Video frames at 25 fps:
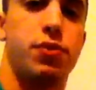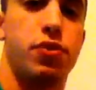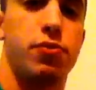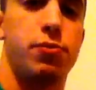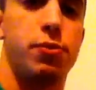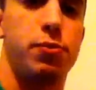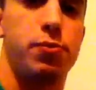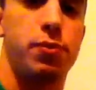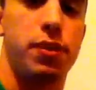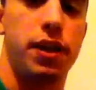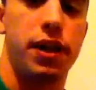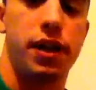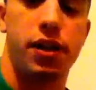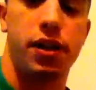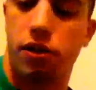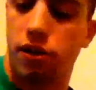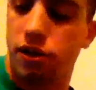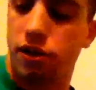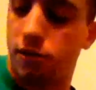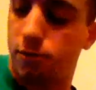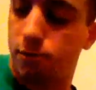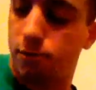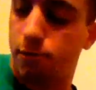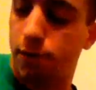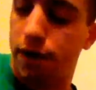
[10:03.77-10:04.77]
that we're going to be playing
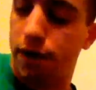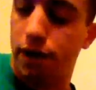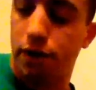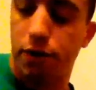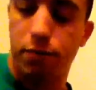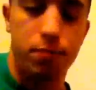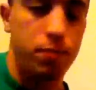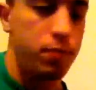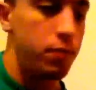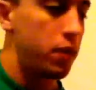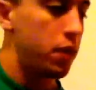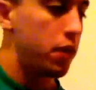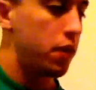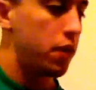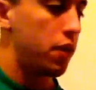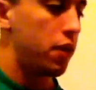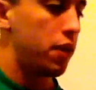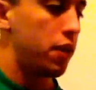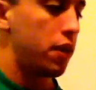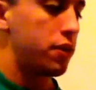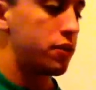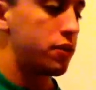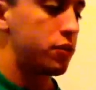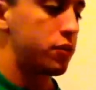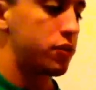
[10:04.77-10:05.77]
on the bottom.
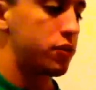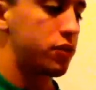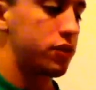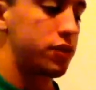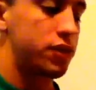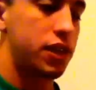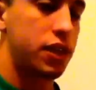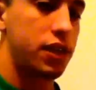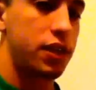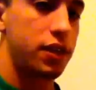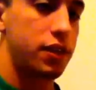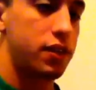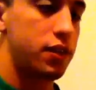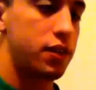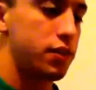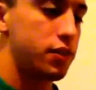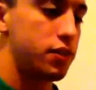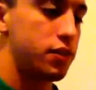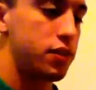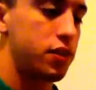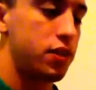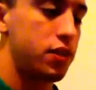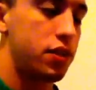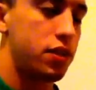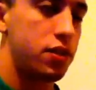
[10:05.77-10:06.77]
So it's going to sound like
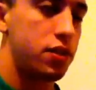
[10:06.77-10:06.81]
this.